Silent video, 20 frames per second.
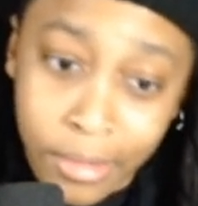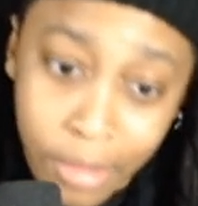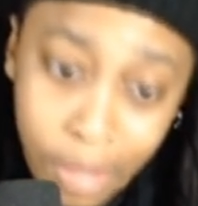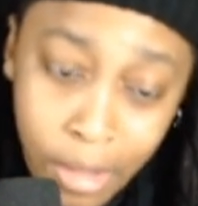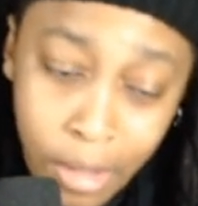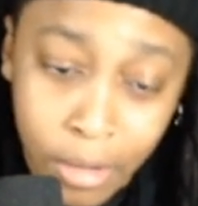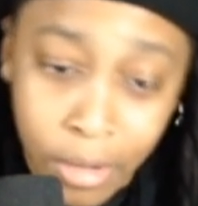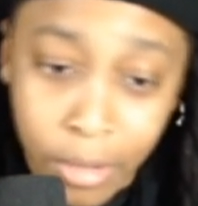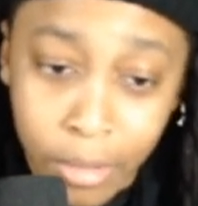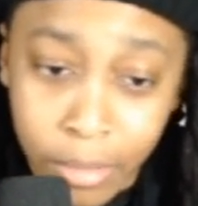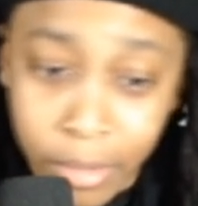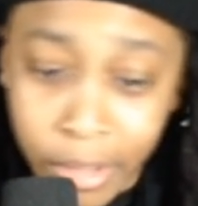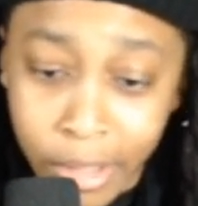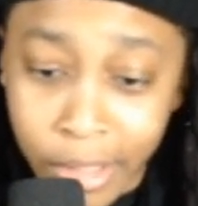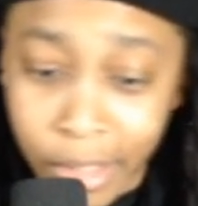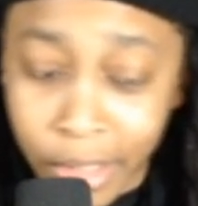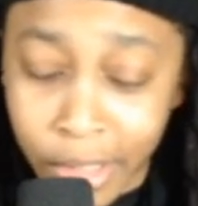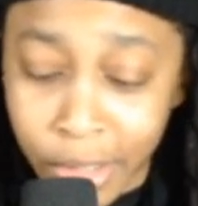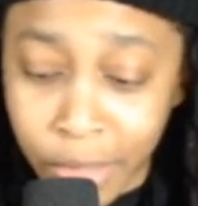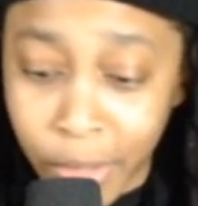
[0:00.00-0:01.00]
you know the,
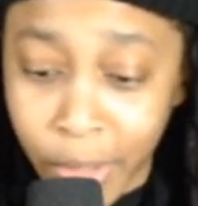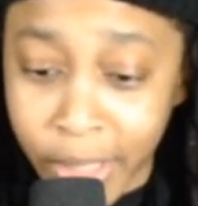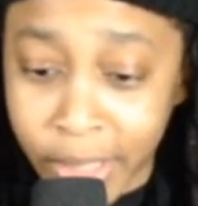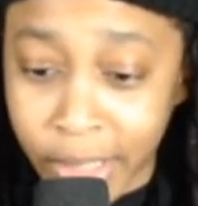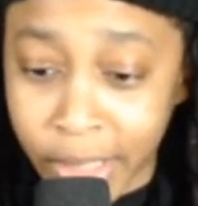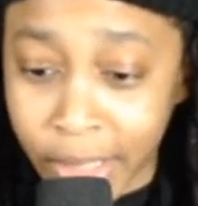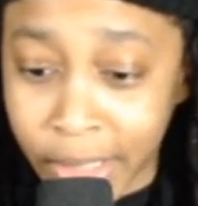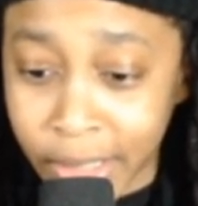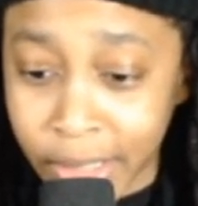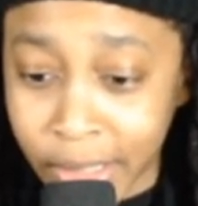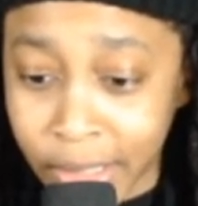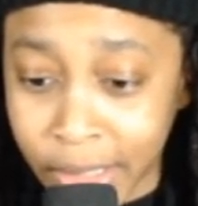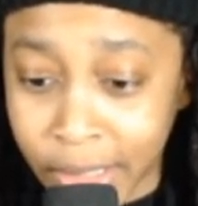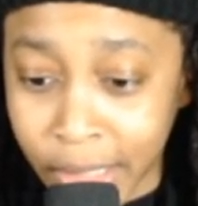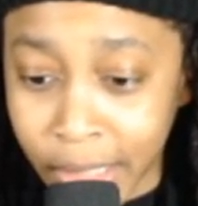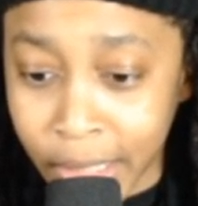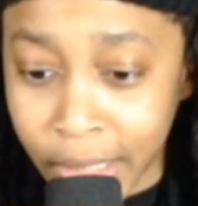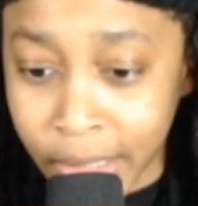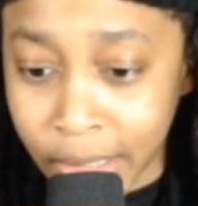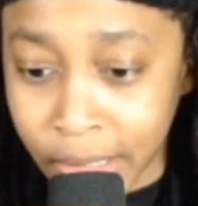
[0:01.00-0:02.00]
the, twice against the
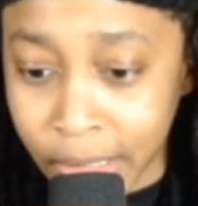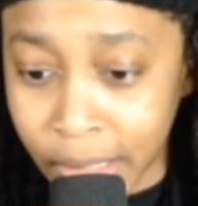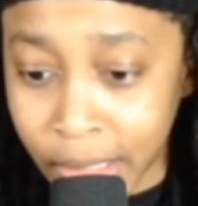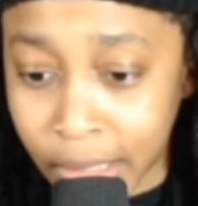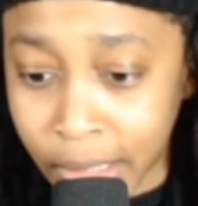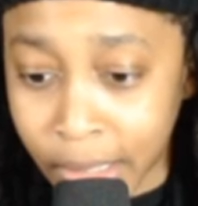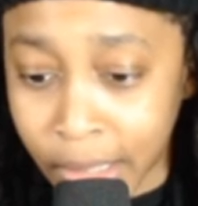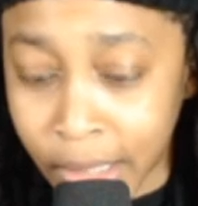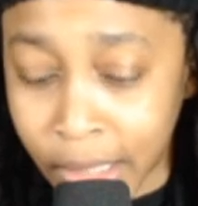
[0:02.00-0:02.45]
Saints and uh,